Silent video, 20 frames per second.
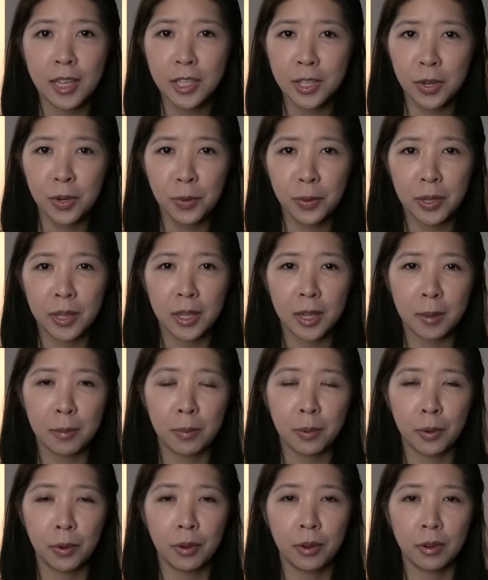These are really
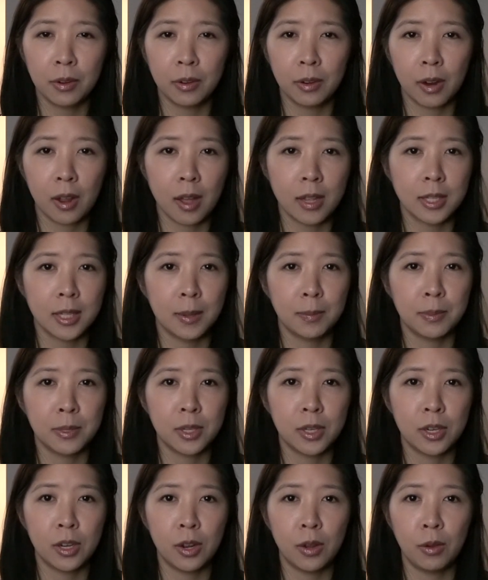important
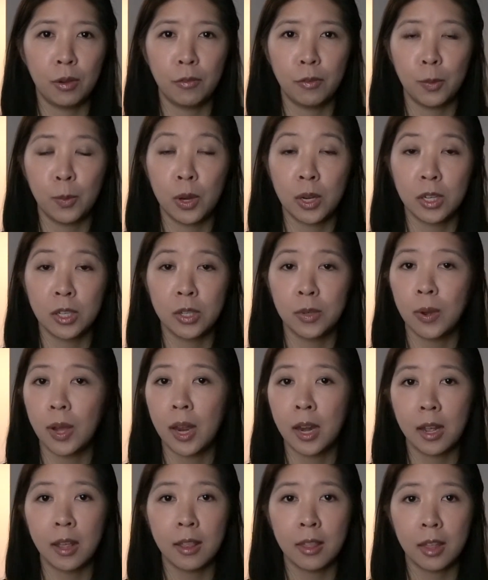concepts to know if you want to do
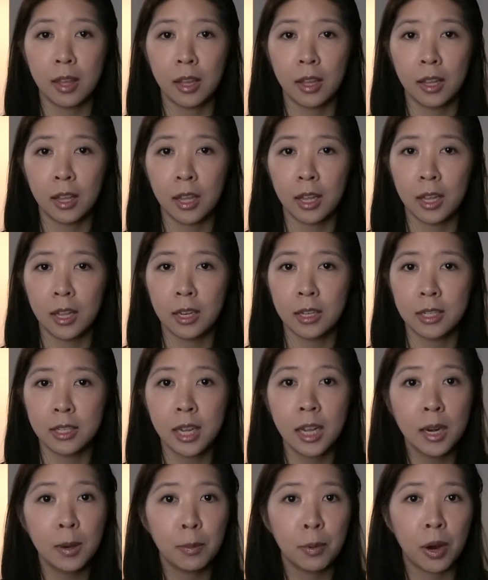anything in
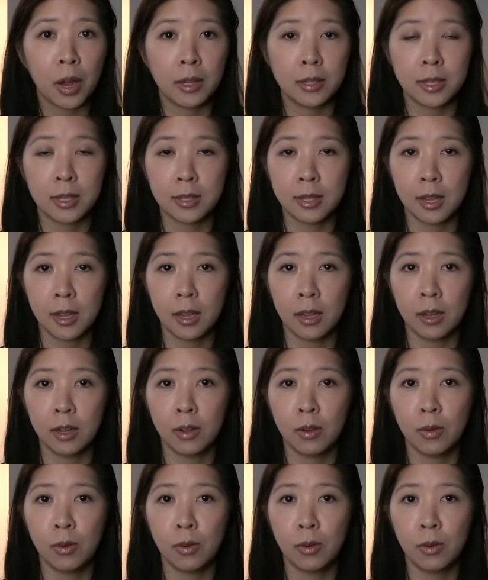data processing